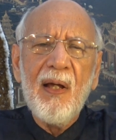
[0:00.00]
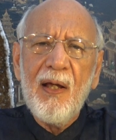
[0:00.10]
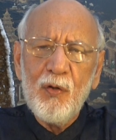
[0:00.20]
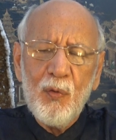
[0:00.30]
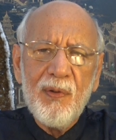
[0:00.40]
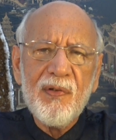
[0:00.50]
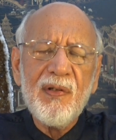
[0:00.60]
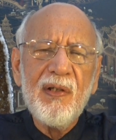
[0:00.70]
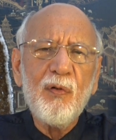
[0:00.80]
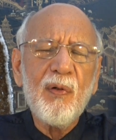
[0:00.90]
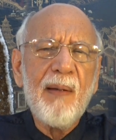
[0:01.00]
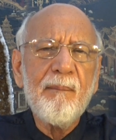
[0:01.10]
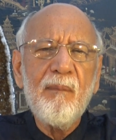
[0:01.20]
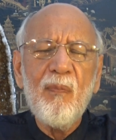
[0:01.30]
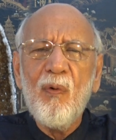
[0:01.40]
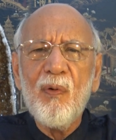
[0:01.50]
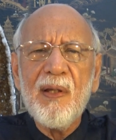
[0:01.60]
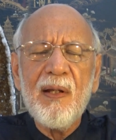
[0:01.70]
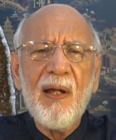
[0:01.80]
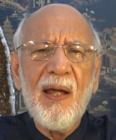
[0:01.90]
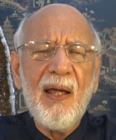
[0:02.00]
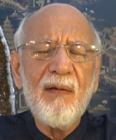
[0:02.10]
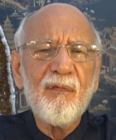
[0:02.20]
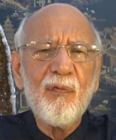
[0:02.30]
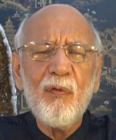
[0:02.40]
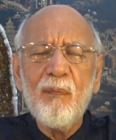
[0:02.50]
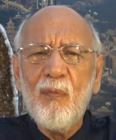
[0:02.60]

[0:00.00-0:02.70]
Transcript: And you will see you get more than a handful,